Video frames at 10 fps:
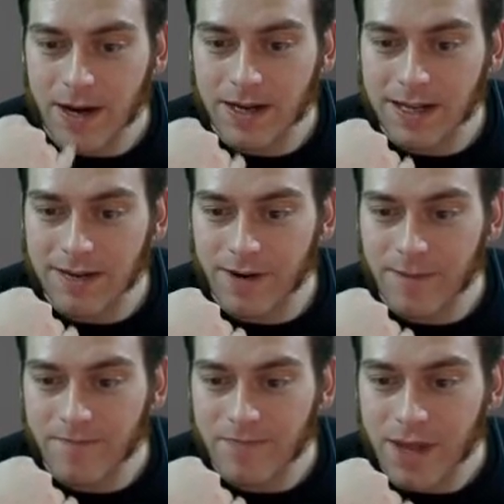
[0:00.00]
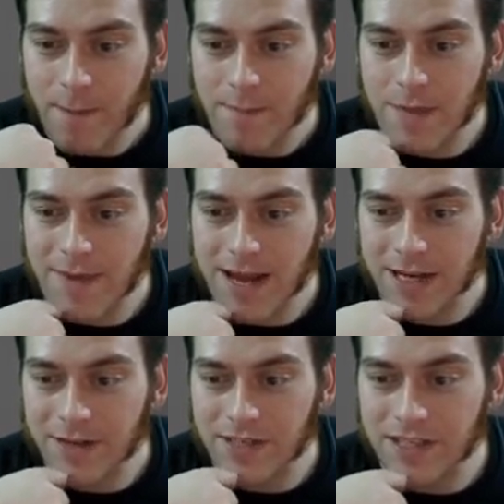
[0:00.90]
I'm not going to give up. Maybe I
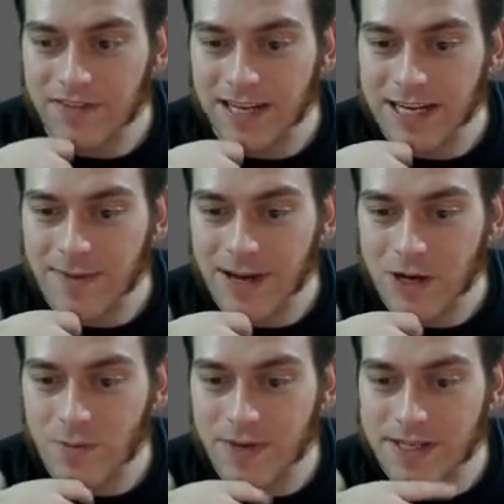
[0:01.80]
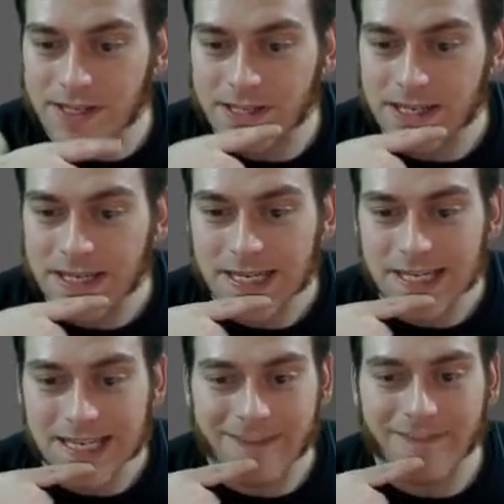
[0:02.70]
can use this feeling in my new piece.
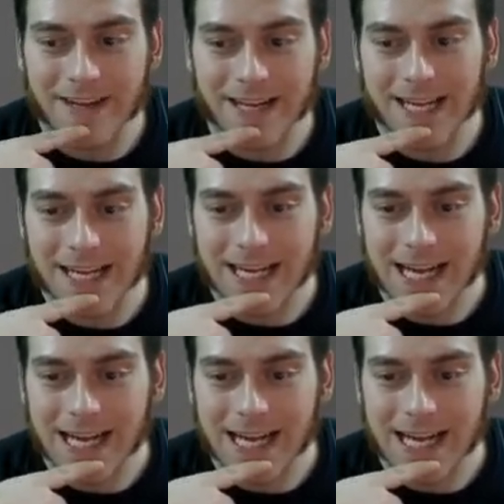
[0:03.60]
Definitely.